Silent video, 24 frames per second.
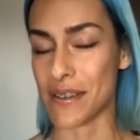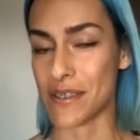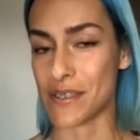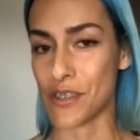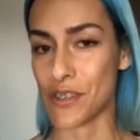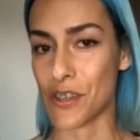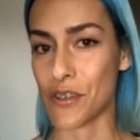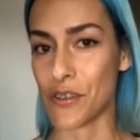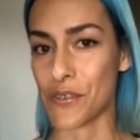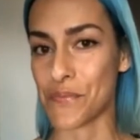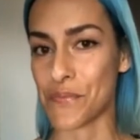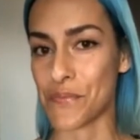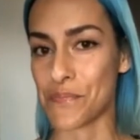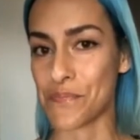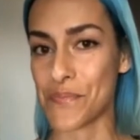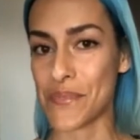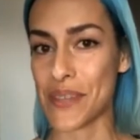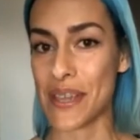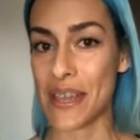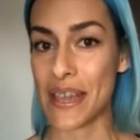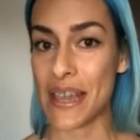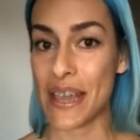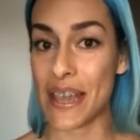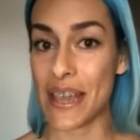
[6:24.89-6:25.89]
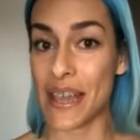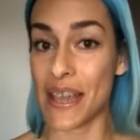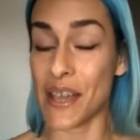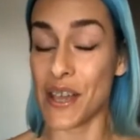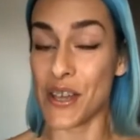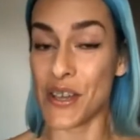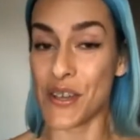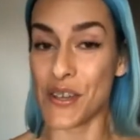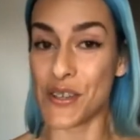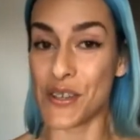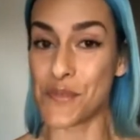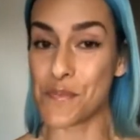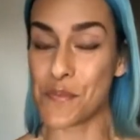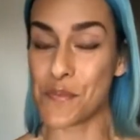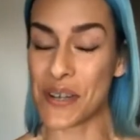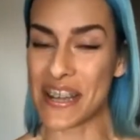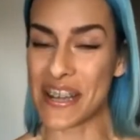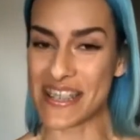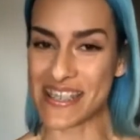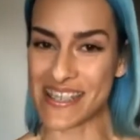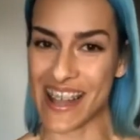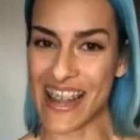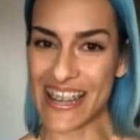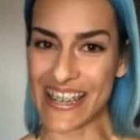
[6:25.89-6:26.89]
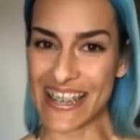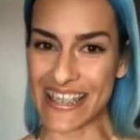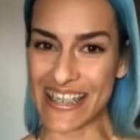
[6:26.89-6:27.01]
So it's pretty exciting.